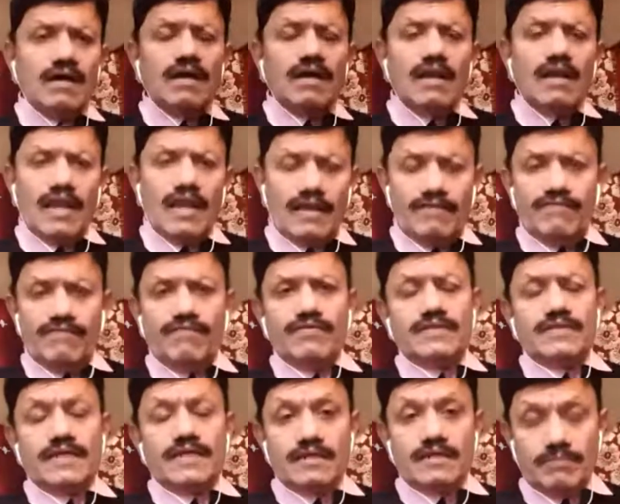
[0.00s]
life.
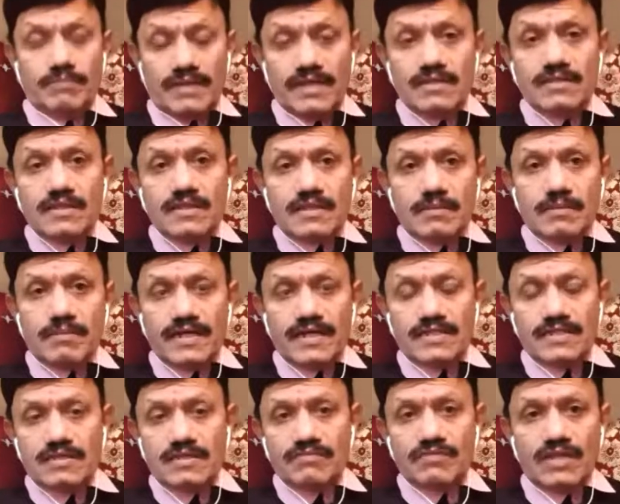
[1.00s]
They can meet the
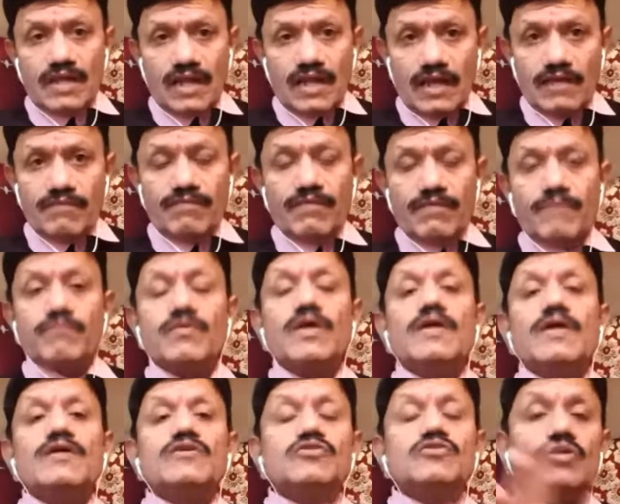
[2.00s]
demands of the life.
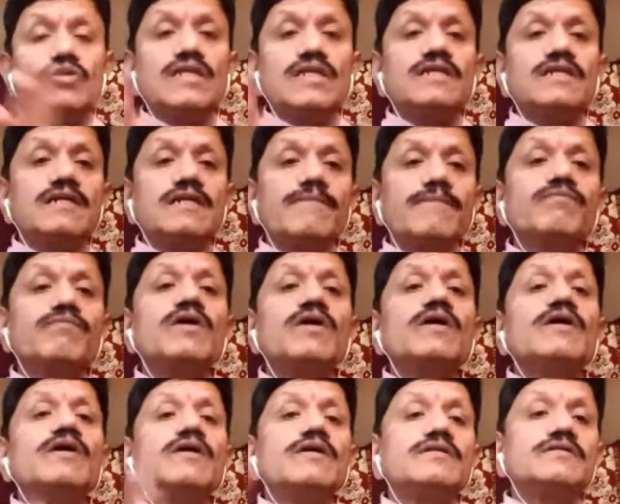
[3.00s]
So that
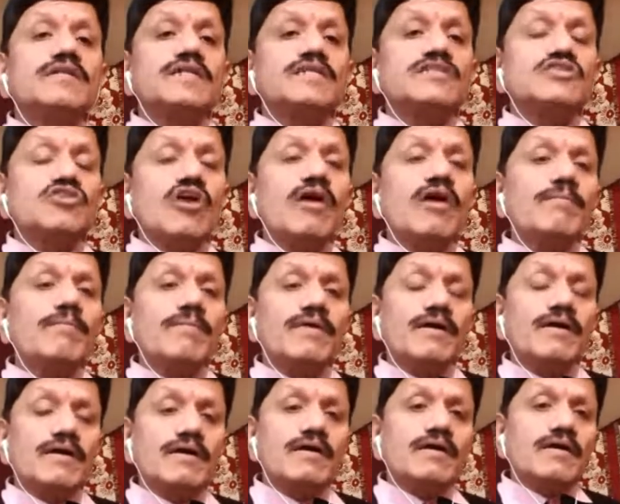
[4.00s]
the job
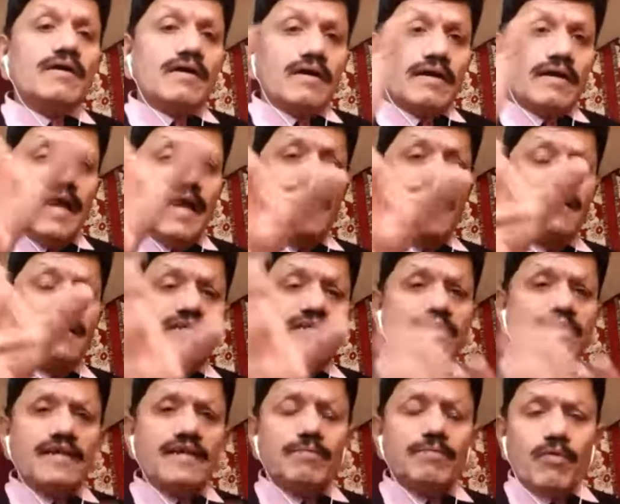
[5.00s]

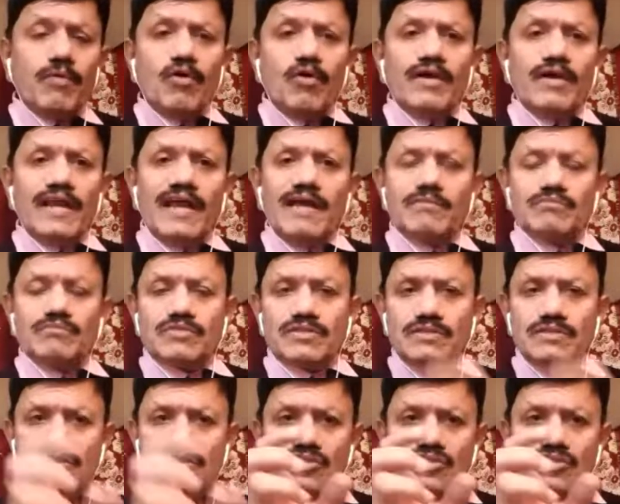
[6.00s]
guaranteed programs,